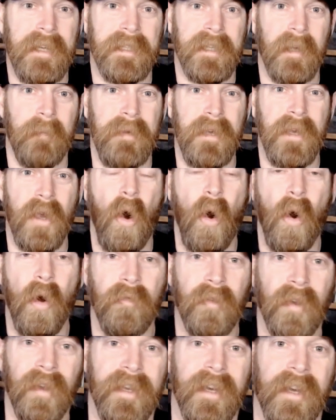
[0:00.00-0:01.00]
to be
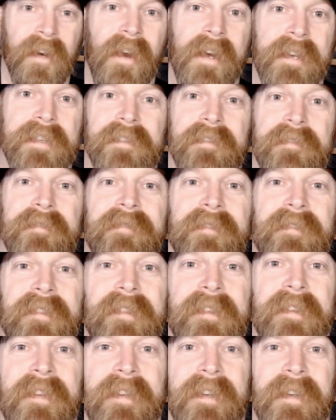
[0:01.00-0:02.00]
overly aggressive.
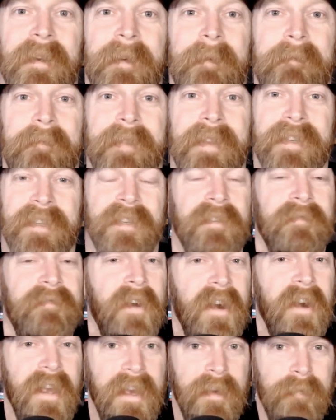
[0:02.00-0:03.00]
This is a
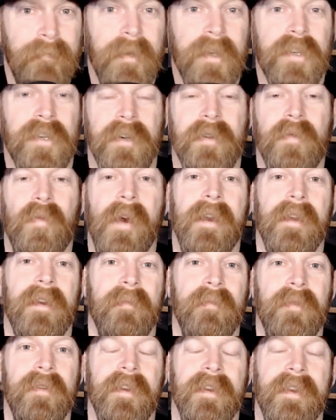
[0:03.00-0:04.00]
very immature way to
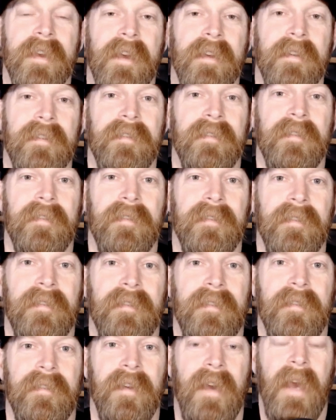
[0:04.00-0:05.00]
communicate.
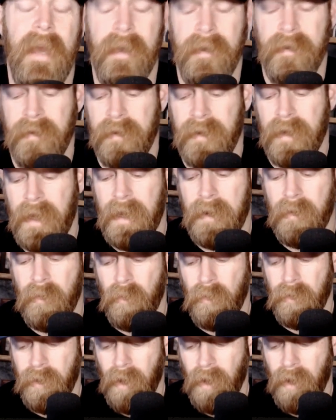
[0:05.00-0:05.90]
And and the